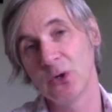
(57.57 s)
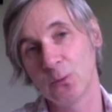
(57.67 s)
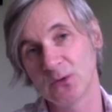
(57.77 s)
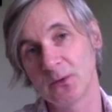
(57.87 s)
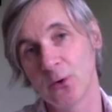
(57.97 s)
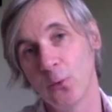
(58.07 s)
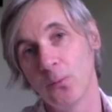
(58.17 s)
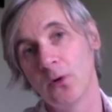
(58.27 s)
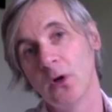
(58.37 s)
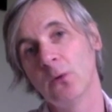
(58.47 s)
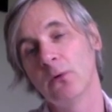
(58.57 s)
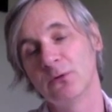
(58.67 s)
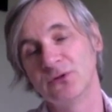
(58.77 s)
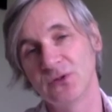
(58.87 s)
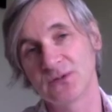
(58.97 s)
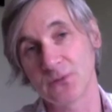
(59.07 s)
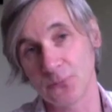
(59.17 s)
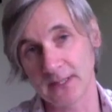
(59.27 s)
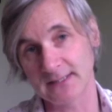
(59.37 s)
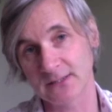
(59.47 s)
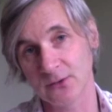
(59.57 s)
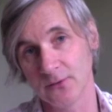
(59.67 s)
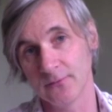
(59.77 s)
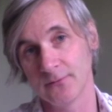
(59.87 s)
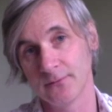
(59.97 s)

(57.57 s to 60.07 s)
which we hope will reduce the risk of